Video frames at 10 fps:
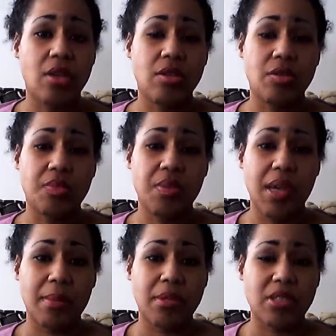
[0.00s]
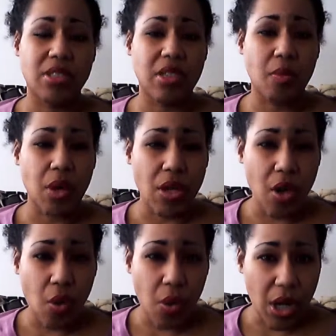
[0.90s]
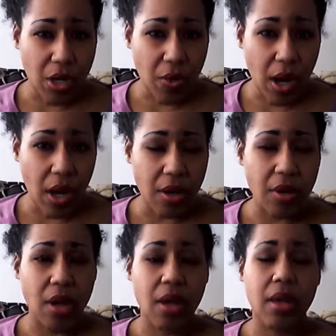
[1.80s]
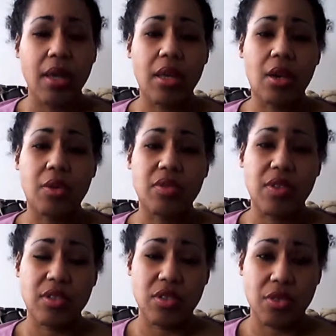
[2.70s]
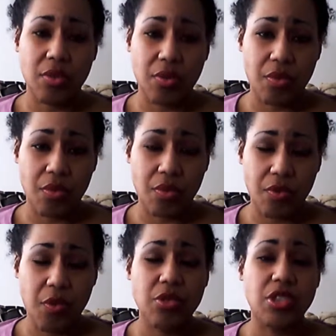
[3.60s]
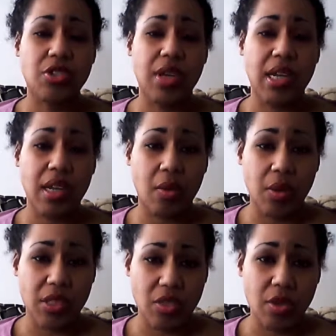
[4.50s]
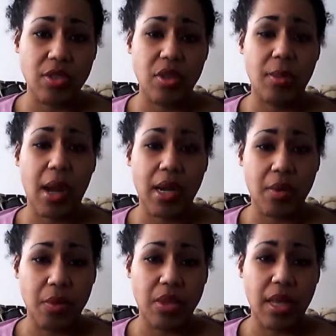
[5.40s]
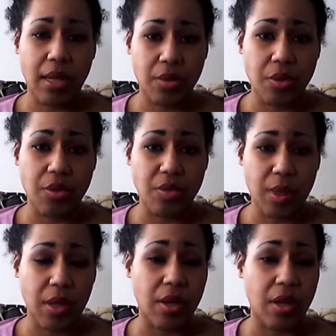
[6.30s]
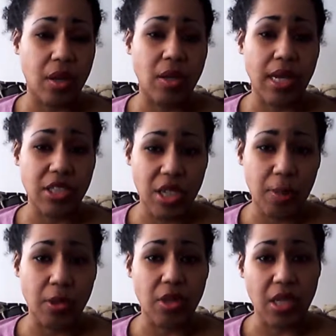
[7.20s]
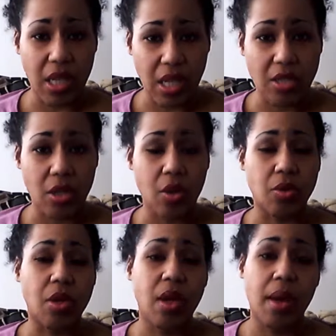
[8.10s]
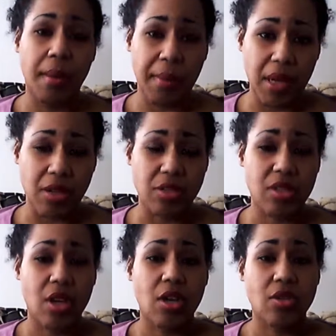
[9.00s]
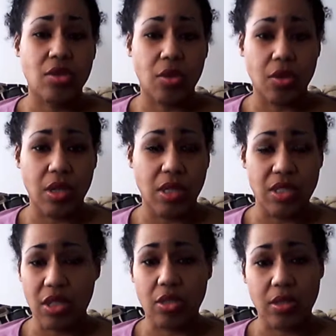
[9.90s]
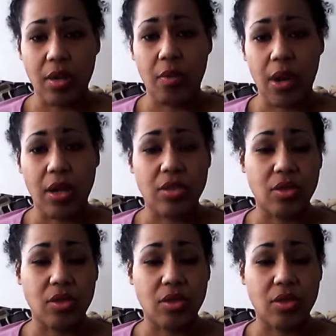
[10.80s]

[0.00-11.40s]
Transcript: You'll be able to somewhat know where you are, as far as certain foods that you're eating and what it's doing to your body with that glucose meter. And they're a lot cheaper than the ketone meters. So you need to start somewhere.